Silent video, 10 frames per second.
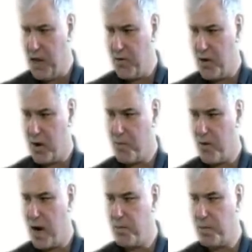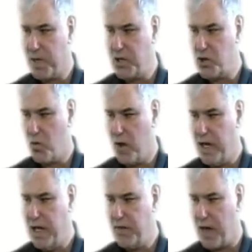There are probably
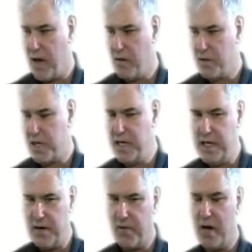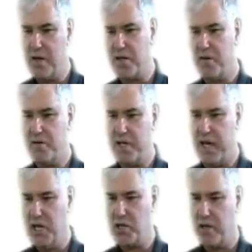20,000 different
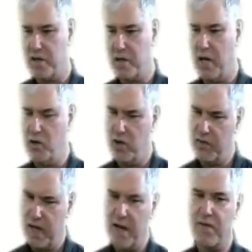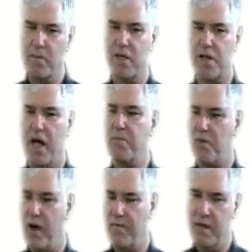associations. You could think of them as
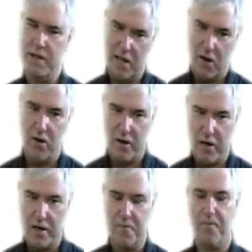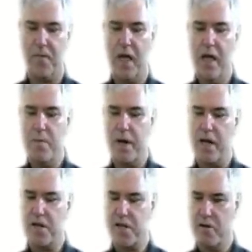nonprofit, and they all are. but
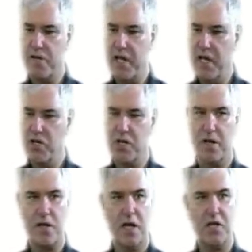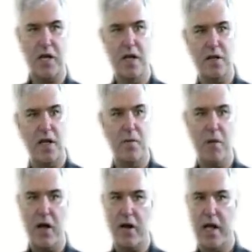associations such as the
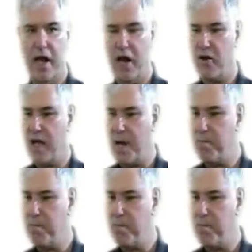American Airline